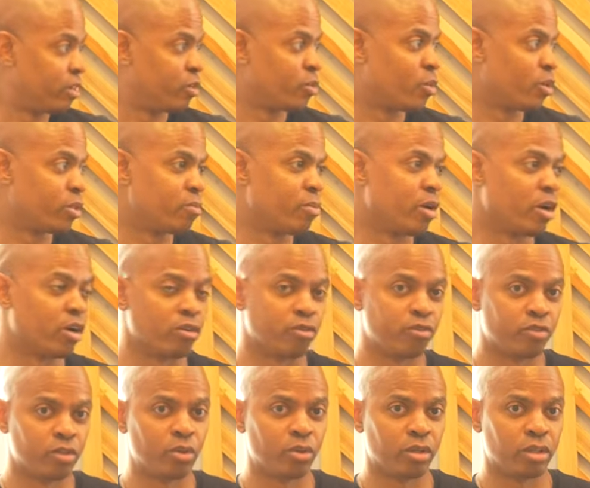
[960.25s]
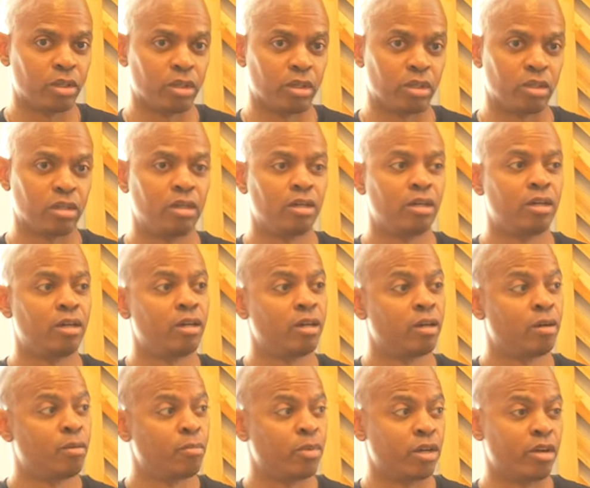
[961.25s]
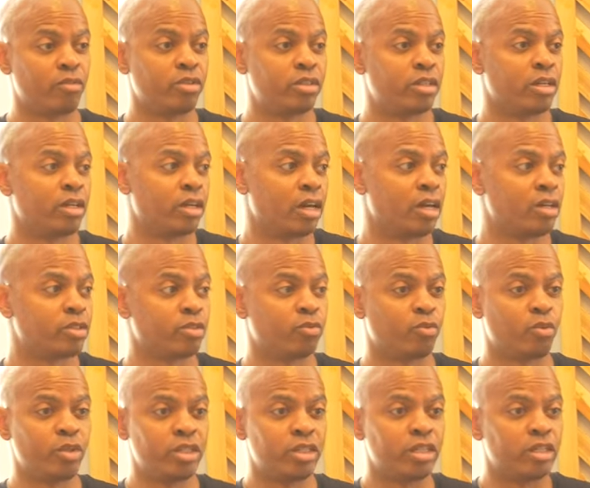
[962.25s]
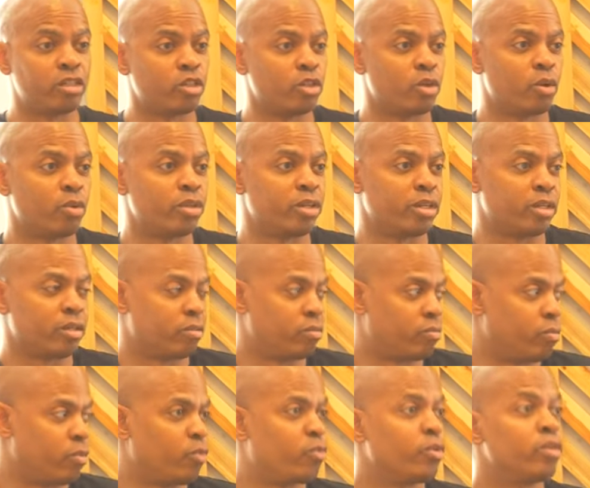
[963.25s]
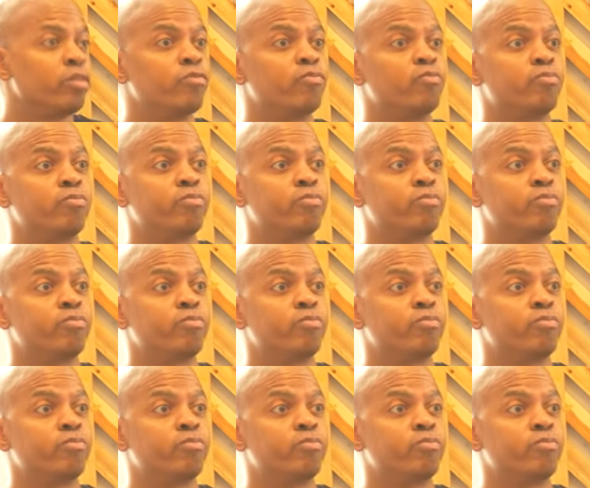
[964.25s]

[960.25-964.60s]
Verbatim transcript: in North America fluently. But everything else, if we didn't know that, we